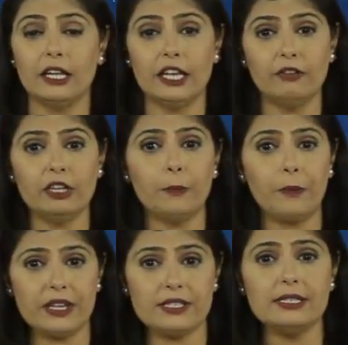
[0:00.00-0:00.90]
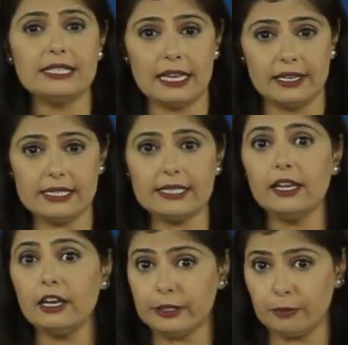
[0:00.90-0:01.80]
Given the present
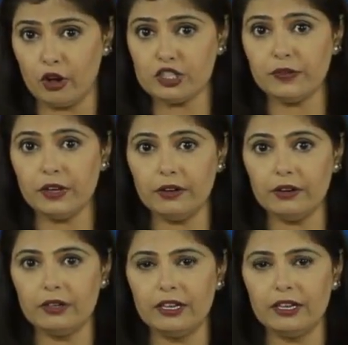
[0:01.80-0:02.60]
celestial atmosphere,